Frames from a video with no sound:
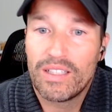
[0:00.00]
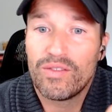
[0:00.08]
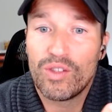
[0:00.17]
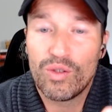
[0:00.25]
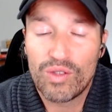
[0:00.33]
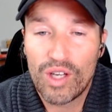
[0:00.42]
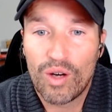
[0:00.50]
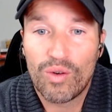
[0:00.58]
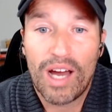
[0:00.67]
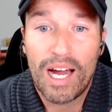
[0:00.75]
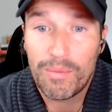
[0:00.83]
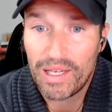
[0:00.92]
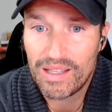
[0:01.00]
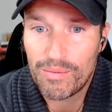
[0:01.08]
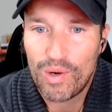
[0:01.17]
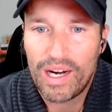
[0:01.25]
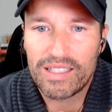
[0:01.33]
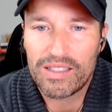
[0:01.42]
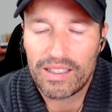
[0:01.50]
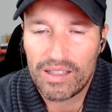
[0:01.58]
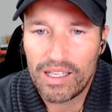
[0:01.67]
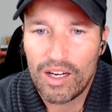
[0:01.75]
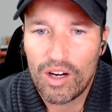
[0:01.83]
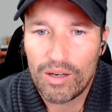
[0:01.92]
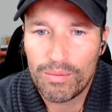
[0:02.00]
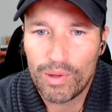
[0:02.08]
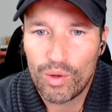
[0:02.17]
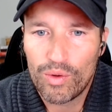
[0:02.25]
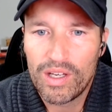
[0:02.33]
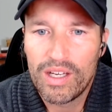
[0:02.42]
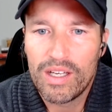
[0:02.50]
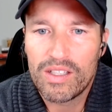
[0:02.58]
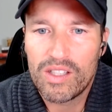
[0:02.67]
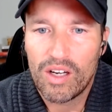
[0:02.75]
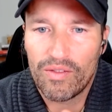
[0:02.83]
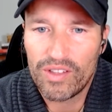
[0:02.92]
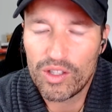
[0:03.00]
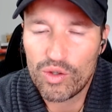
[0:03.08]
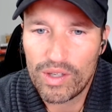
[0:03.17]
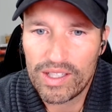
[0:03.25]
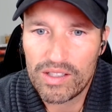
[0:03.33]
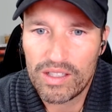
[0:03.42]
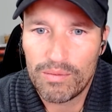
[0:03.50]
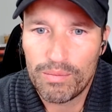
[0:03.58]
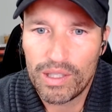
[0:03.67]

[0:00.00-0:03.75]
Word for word: If you don't, I pay the price. Like, they are both self-interested,